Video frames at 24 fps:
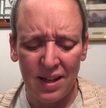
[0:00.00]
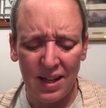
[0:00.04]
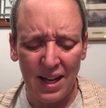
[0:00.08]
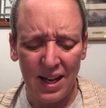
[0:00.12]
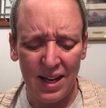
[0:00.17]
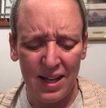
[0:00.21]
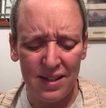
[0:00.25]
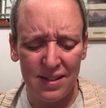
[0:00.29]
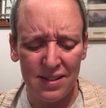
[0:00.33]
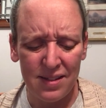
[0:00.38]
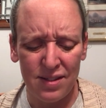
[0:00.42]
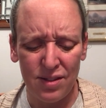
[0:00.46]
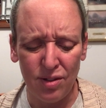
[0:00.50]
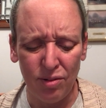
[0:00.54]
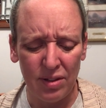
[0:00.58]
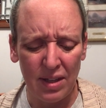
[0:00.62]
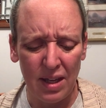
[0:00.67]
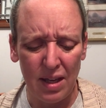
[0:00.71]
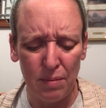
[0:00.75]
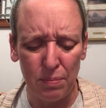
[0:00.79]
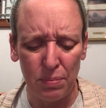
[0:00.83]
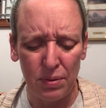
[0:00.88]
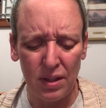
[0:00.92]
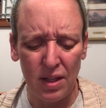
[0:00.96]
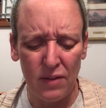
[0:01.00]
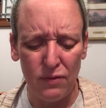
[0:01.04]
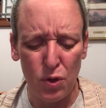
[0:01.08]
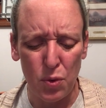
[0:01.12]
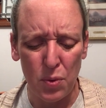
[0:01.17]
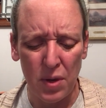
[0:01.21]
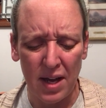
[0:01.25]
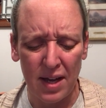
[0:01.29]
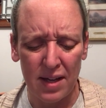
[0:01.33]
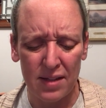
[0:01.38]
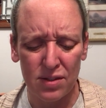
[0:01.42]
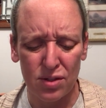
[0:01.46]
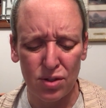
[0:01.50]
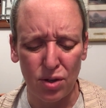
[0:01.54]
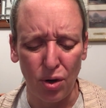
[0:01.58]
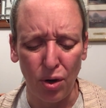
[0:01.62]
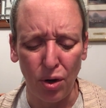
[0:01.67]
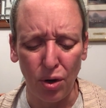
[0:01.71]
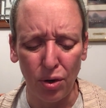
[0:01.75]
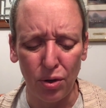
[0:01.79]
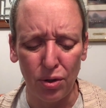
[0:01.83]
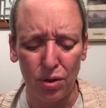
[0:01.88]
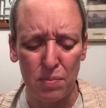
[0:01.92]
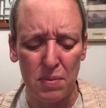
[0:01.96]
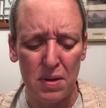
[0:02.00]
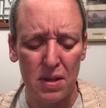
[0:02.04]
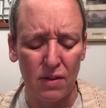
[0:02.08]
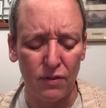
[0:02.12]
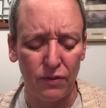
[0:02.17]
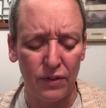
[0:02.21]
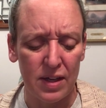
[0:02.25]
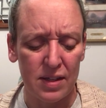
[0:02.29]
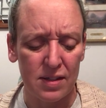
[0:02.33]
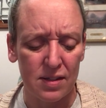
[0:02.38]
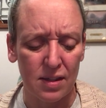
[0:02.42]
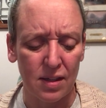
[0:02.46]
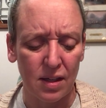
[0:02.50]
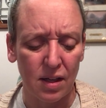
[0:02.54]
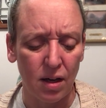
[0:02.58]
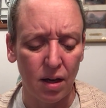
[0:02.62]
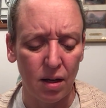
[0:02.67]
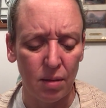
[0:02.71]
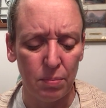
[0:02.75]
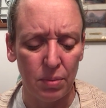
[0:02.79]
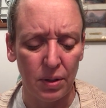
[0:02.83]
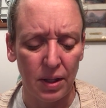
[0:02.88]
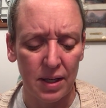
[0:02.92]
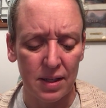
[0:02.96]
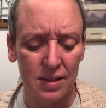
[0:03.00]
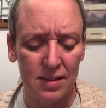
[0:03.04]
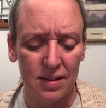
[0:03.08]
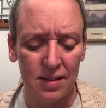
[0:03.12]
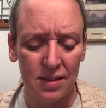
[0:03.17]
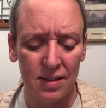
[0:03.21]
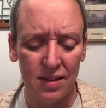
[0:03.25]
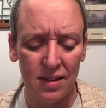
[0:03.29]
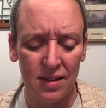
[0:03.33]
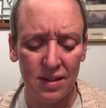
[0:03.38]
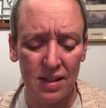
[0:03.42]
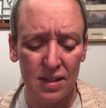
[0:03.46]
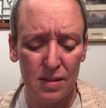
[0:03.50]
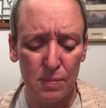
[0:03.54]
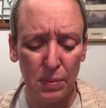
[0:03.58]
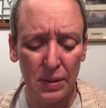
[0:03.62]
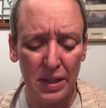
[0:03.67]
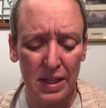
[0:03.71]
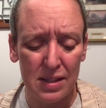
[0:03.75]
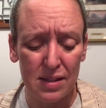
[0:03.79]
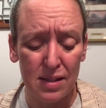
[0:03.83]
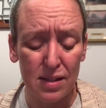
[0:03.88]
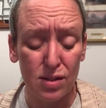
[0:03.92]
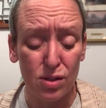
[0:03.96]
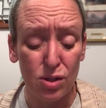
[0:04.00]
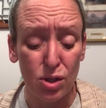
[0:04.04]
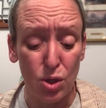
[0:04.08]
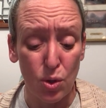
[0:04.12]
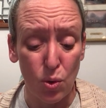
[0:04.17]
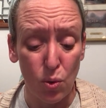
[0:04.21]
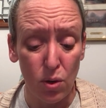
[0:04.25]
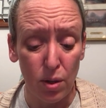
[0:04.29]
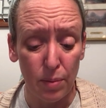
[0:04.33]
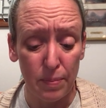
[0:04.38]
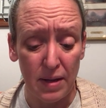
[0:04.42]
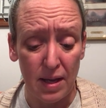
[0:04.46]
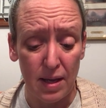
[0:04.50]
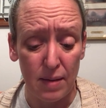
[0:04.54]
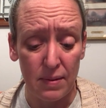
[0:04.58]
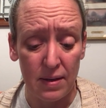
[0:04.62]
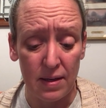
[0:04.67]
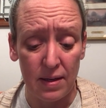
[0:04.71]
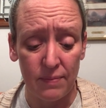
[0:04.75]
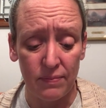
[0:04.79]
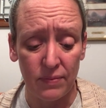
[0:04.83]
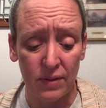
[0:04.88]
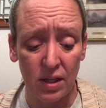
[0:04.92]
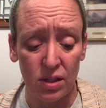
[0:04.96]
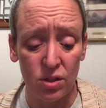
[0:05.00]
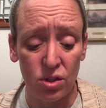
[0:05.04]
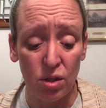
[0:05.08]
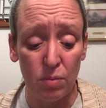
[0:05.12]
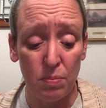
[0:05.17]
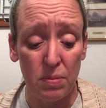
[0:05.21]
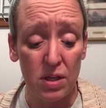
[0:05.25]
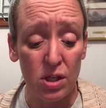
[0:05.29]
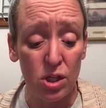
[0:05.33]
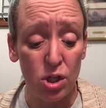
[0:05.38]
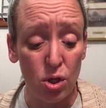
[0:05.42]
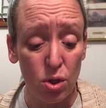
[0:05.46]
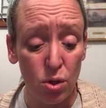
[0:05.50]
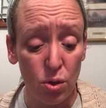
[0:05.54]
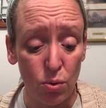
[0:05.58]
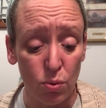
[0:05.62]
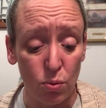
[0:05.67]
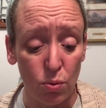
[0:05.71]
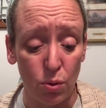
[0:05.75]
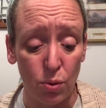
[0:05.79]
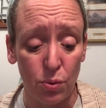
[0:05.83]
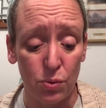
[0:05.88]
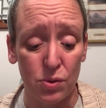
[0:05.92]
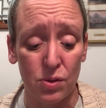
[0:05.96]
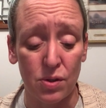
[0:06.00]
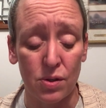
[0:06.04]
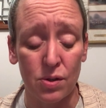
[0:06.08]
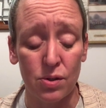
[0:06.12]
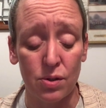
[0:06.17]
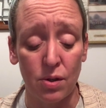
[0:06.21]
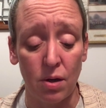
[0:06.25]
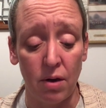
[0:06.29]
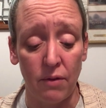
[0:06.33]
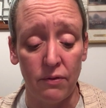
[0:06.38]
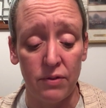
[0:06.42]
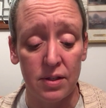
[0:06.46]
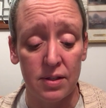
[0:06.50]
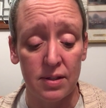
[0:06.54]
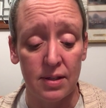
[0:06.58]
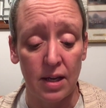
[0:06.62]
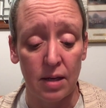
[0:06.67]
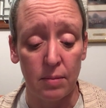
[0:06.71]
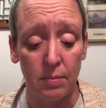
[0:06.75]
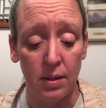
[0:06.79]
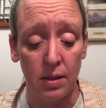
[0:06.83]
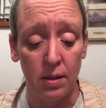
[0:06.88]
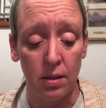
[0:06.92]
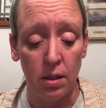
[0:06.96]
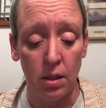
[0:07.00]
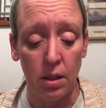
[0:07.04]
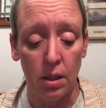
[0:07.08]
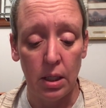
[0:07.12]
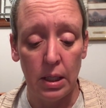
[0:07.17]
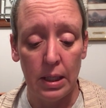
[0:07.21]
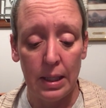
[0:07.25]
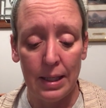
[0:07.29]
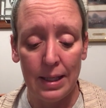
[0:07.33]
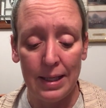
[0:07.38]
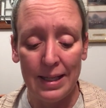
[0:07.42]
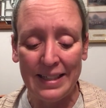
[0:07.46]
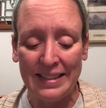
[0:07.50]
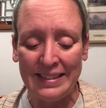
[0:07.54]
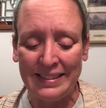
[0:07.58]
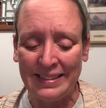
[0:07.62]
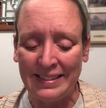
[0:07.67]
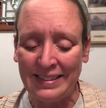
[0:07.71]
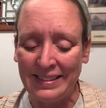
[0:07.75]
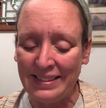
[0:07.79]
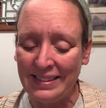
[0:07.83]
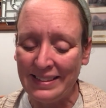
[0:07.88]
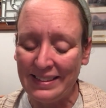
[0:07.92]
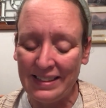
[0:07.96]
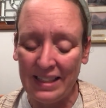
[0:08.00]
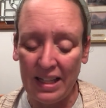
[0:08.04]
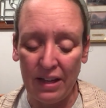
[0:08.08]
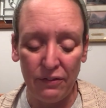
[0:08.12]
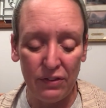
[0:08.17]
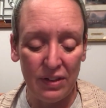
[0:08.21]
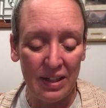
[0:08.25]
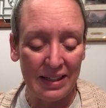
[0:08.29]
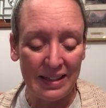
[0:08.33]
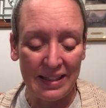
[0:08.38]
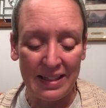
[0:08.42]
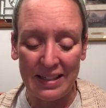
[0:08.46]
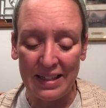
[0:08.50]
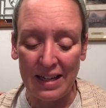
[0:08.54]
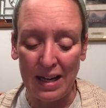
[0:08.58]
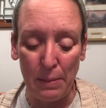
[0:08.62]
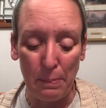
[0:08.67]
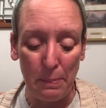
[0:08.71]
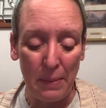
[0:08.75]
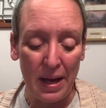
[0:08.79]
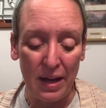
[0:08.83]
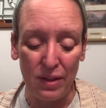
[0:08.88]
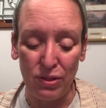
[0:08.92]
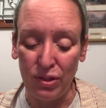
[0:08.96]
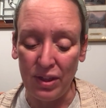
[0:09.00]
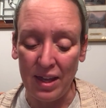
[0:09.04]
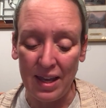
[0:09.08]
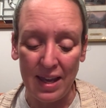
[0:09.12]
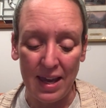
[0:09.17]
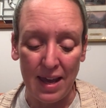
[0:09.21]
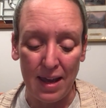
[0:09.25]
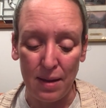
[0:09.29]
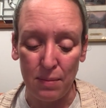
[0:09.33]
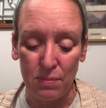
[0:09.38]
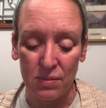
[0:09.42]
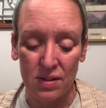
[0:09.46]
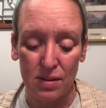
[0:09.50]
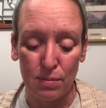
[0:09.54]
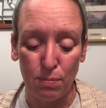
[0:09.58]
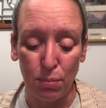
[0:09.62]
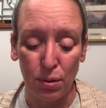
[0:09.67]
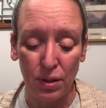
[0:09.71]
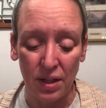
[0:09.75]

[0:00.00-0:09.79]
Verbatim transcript: I still can't believe you asked her to be the face of the complex. This place is your baby. It should be you who's the star of the segment. Definitely not my thing, Ames.